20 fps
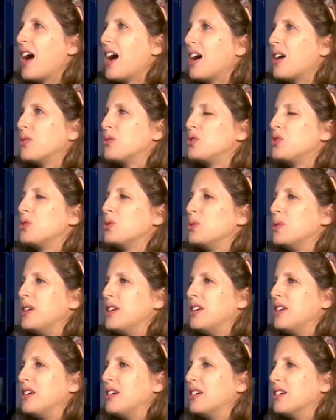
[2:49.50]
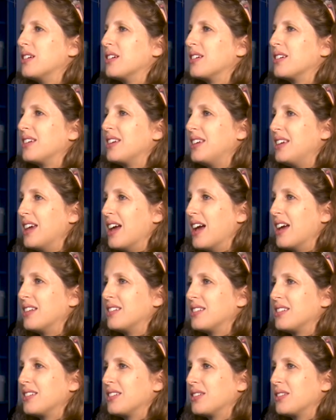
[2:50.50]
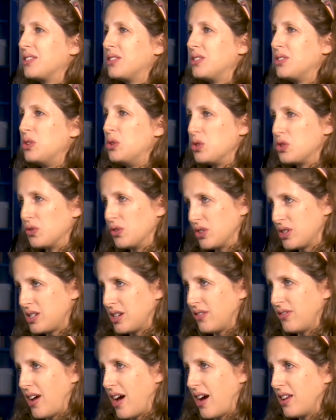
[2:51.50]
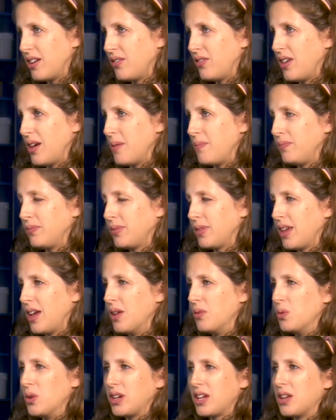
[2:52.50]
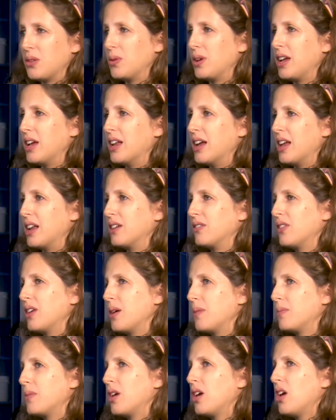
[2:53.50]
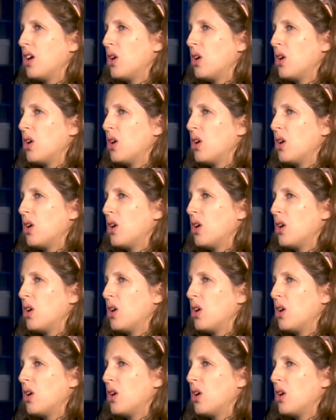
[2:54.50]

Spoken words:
How do we get useful stuff out of them, and what can we get out of them?